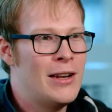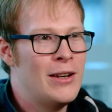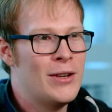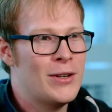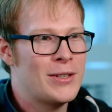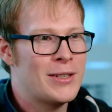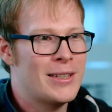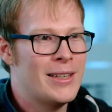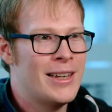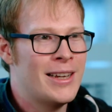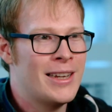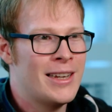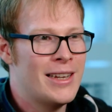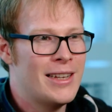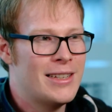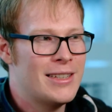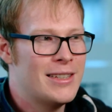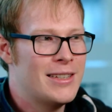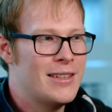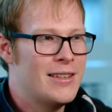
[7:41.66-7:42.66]
of looks like
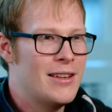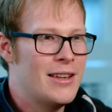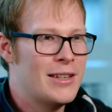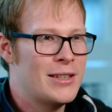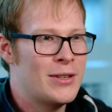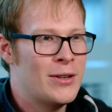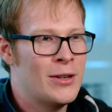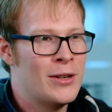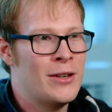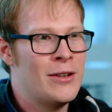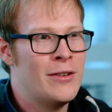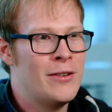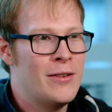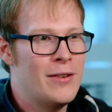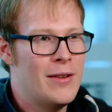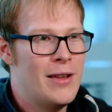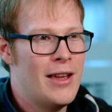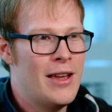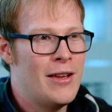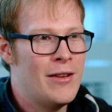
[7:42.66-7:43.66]
it's got a
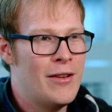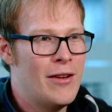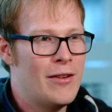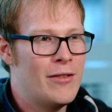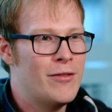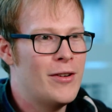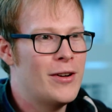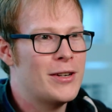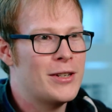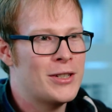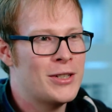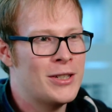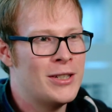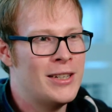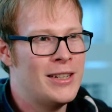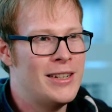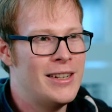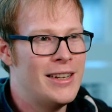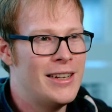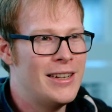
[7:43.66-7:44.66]
function
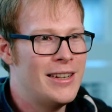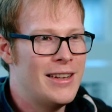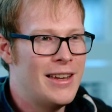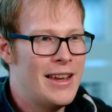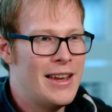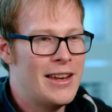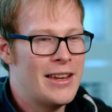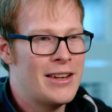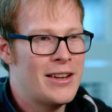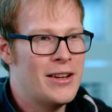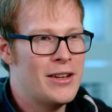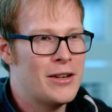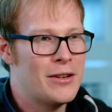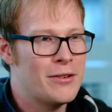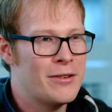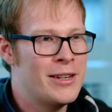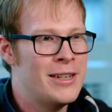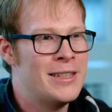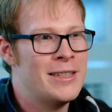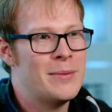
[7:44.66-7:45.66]
and a kind of
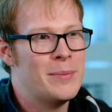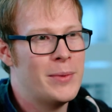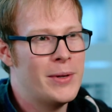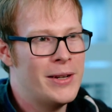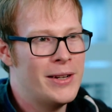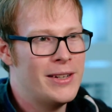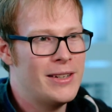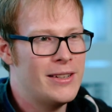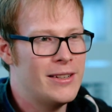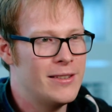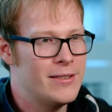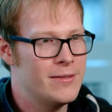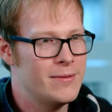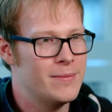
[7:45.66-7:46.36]
reason behind it.